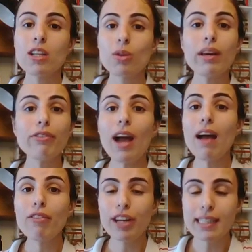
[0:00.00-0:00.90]
So if you
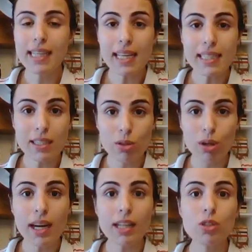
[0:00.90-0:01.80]
have already a
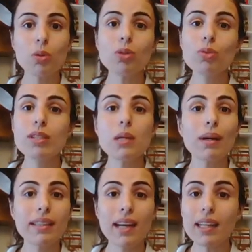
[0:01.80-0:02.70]
store and you want to see
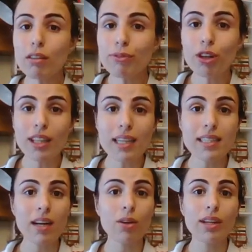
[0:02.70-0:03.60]
what kind of products
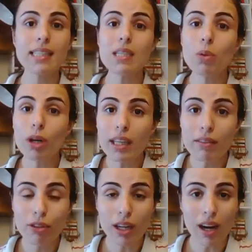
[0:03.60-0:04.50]
are already working
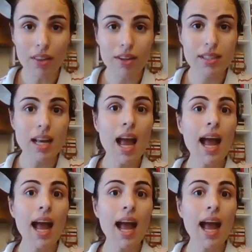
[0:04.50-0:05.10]
for others